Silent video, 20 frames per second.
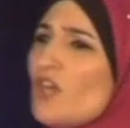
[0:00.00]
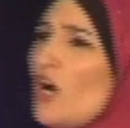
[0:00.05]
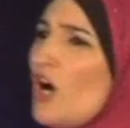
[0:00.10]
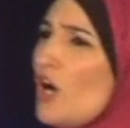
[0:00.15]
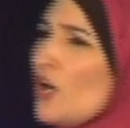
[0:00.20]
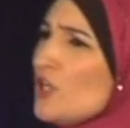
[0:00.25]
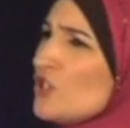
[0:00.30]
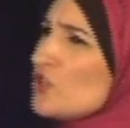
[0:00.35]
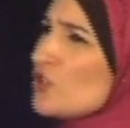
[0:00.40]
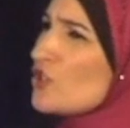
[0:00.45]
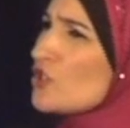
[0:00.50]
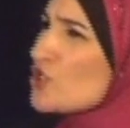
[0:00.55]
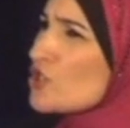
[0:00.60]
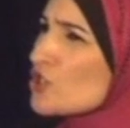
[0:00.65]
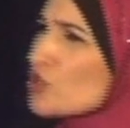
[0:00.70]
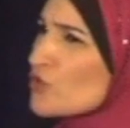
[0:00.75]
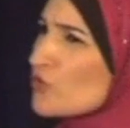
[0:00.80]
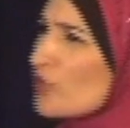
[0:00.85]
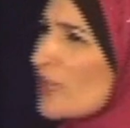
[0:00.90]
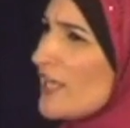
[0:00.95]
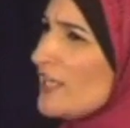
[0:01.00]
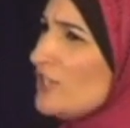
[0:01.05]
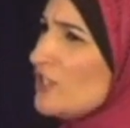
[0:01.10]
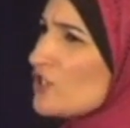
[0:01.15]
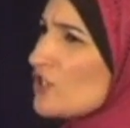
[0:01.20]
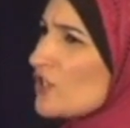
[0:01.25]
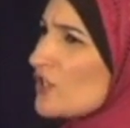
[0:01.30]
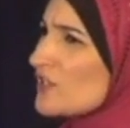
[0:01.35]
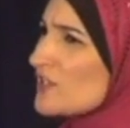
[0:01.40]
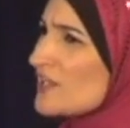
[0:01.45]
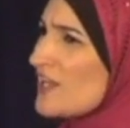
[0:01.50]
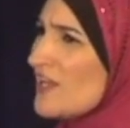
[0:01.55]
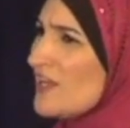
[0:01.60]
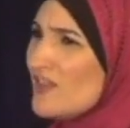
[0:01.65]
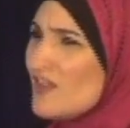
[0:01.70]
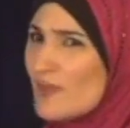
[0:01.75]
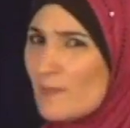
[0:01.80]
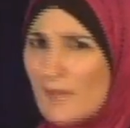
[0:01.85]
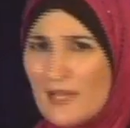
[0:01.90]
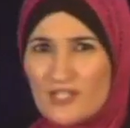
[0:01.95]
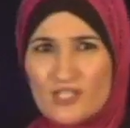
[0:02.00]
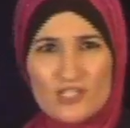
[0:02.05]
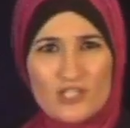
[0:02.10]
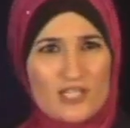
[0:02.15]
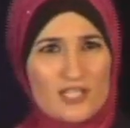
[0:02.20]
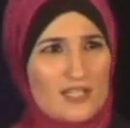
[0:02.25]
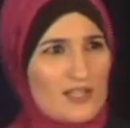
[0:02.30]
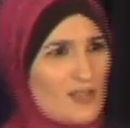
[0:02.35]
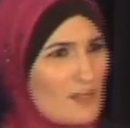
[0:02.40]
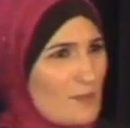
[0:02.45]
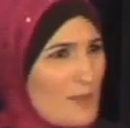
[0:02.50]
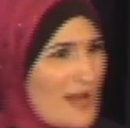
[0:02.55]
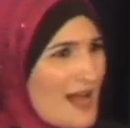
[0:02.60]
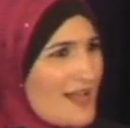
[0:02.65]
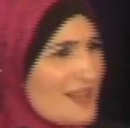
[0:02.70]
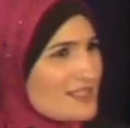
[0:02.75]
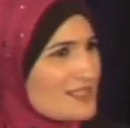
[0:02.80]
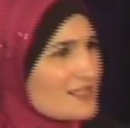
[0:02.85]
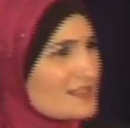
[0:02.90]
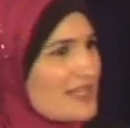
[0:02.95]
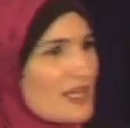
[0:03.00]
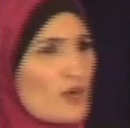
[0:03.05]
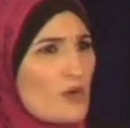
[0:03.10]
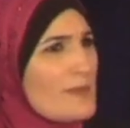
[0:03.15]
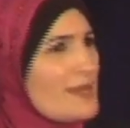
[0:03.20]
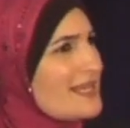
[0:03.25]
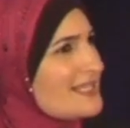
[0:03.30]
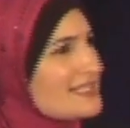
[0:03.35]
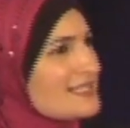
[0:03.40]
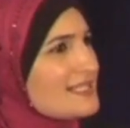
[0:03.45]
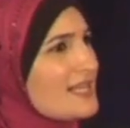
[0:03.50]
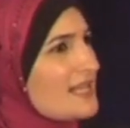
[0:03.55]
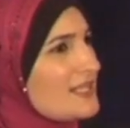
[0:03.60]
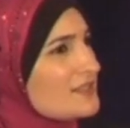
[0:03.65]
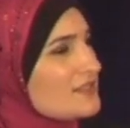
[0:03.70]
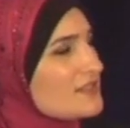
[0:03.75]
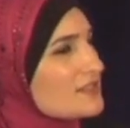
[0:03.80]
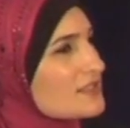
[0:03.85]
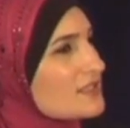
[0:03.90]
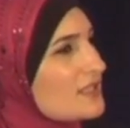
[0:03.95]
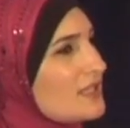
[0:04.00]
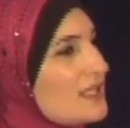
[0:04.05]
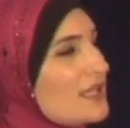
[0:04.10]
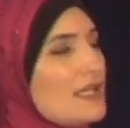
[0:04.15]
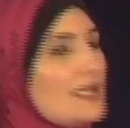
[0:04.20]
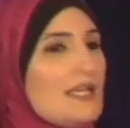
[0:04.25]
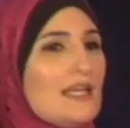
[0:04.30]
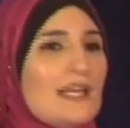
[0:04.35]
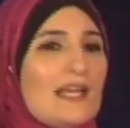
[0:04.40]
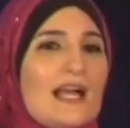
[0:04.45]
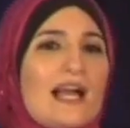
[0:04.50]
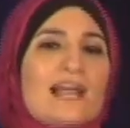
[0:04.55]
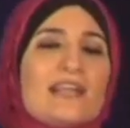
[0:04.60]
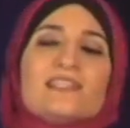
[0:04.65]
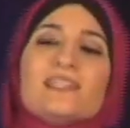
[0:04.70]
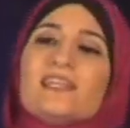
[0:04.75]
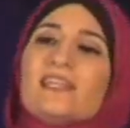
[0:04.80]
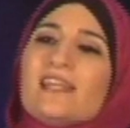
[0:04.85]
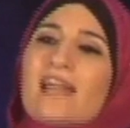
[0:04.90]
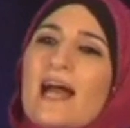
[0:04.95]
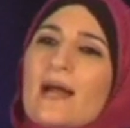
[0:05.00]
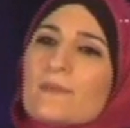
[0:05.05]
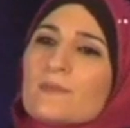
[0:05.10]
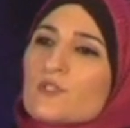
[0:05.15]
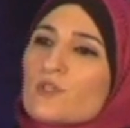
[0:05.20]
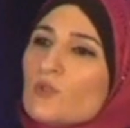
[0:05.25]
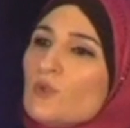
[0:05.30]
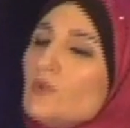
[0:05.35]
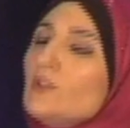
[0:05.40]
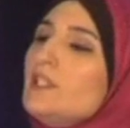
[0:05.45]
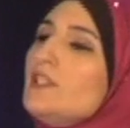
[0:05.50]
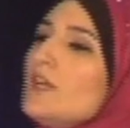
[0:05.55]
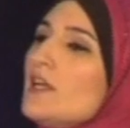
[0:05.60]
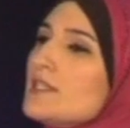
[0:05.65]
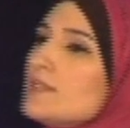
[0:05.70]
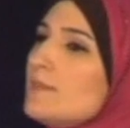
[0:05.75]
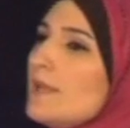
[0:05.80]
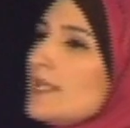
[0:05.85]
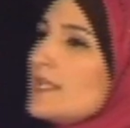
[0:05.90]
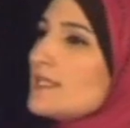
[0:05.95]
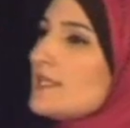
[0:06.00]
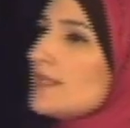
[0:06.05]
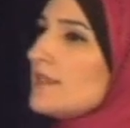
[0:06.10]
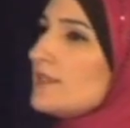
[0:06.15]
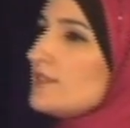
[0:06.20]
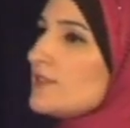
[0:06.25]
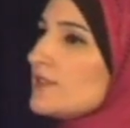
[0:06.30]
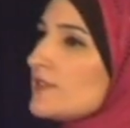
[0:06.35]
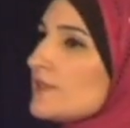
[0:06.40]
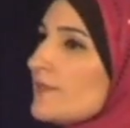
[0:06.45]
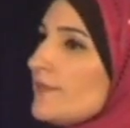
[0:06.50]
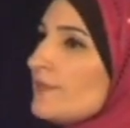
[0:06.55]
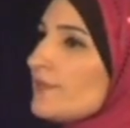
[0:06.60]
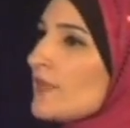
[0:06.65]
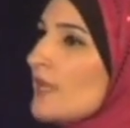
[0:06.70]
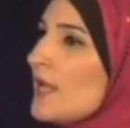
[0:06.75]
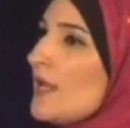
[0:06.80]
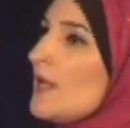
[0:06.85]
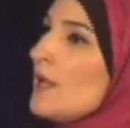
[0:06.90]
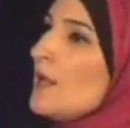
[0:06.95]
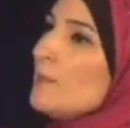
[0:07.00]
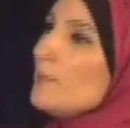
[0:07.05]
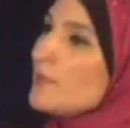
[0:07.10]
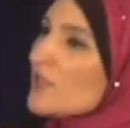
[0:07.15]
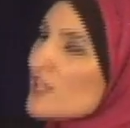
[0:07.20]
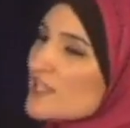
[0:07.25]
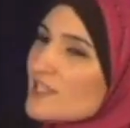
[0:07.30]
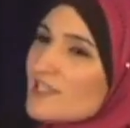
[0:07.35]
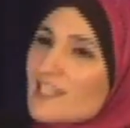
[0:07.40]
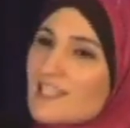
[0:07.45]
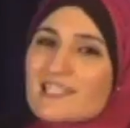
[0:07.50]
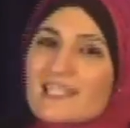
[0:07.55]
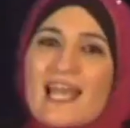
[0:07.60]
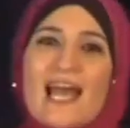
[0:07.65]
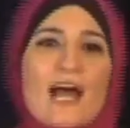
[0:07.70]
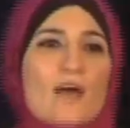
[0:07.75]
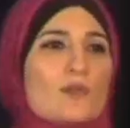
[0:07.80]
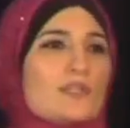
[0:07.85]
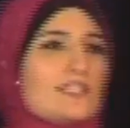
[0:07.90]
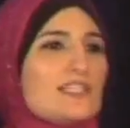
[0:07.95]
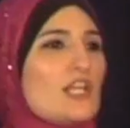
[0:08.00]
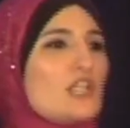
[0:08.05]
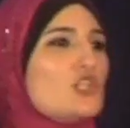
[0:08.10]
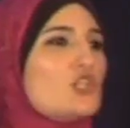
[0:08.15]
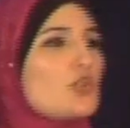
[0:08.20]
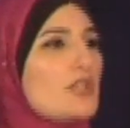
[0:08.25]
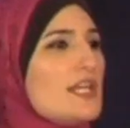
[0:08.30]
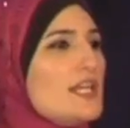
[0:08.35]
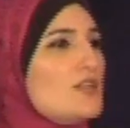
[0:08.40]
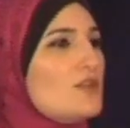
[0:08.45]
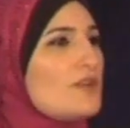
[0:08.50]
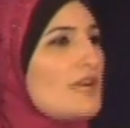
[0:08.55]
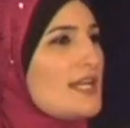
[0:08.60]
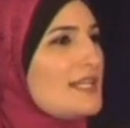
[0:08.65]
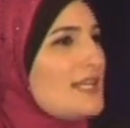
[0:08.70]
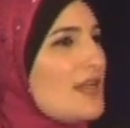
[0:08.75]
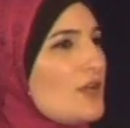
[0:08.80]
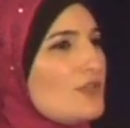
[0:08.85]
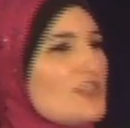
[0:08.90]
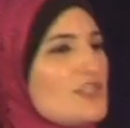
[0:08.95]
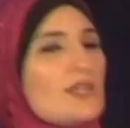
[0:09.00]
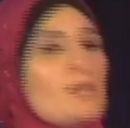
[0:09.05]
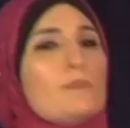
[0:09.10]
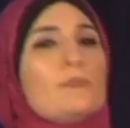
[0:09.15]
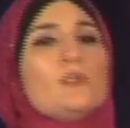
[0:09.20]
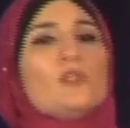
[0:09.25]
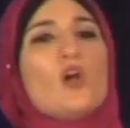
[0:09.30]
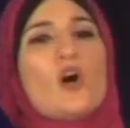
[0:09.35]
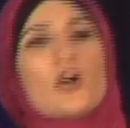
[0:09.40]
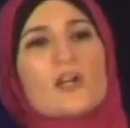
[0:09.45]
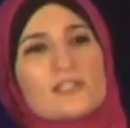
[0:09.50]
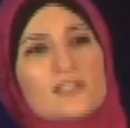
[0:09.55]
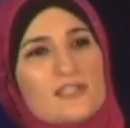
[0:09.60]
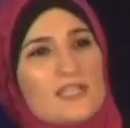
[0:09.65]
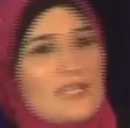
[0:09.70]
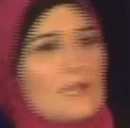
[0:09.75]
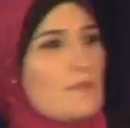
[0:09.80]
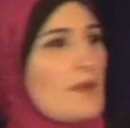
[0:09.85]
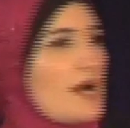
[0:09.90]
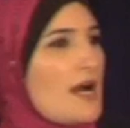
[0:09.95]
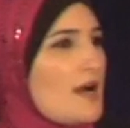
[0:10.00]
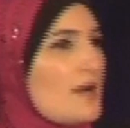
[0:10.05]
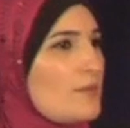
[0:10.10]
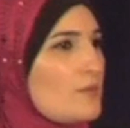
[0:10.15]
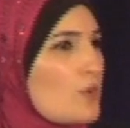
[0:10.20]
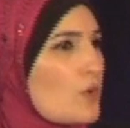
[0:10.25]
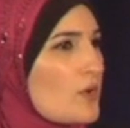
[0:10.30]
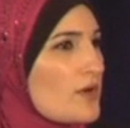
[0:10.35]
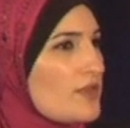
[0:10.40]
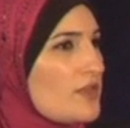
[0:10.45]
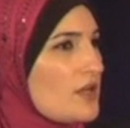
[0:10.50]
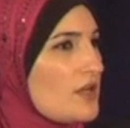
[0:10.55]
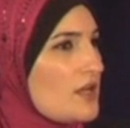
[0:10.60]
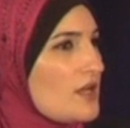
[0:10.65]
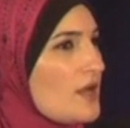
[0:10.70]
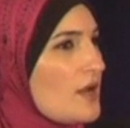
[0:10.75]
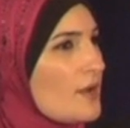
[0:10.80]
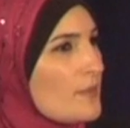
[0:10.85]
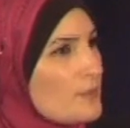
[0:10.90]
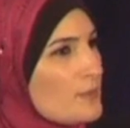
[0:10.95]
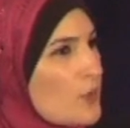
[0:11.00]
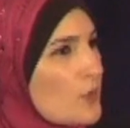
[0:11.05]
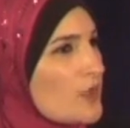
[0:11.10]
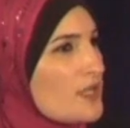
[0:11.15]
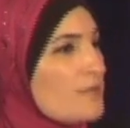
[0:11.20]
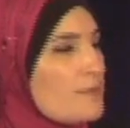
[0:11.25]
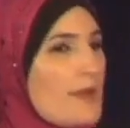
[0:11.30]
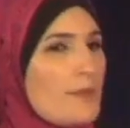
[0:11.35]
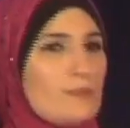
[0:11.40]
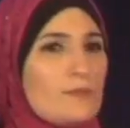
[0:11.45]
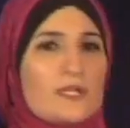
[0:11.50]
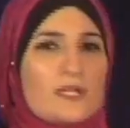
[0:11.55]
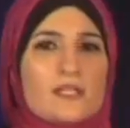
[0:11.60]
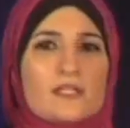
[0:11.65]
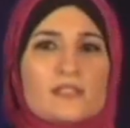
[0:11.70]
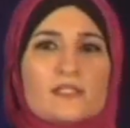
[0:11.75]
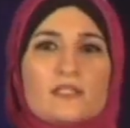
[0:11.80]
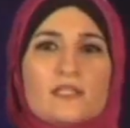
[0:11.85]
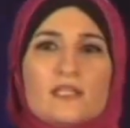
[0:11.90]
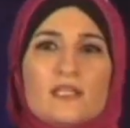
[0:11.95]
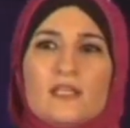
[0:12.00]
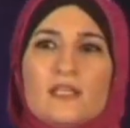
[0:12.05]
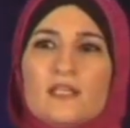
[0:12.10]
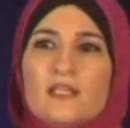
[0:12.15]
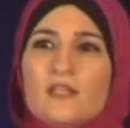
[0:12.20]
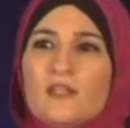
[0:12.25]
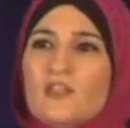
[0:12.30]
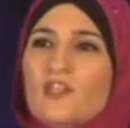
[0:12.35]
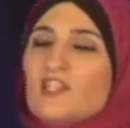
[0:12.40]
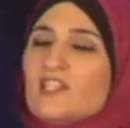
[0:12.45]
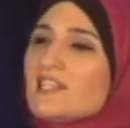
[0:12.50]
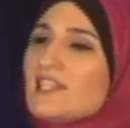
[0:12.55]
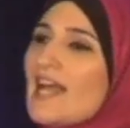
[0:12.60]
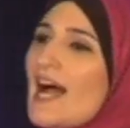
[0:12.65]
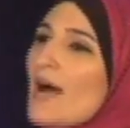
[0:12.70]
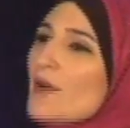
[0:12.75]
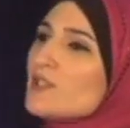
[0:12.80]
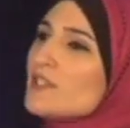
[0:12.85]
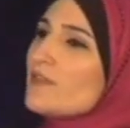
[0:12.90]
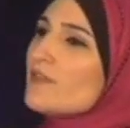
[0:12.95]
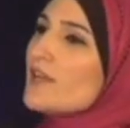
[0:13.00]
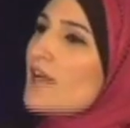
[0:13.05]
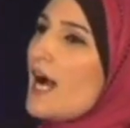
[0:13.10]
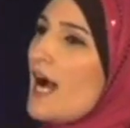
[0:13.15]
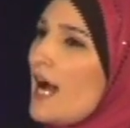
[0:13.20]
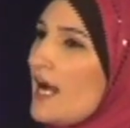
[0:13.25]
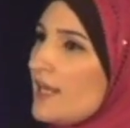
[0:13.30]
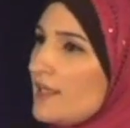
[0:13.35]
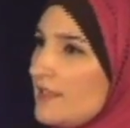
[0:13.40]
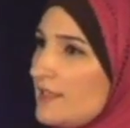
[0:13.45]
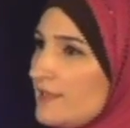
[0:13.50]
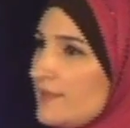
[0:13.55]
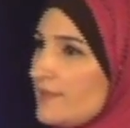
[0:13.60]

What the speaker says: 100 strangers in the masjid, in the mosque? That don't make sense. I said, it absolutely does make sense. Because this house that you're in right now doesn't belong to the imam or the board members. This is a house of God.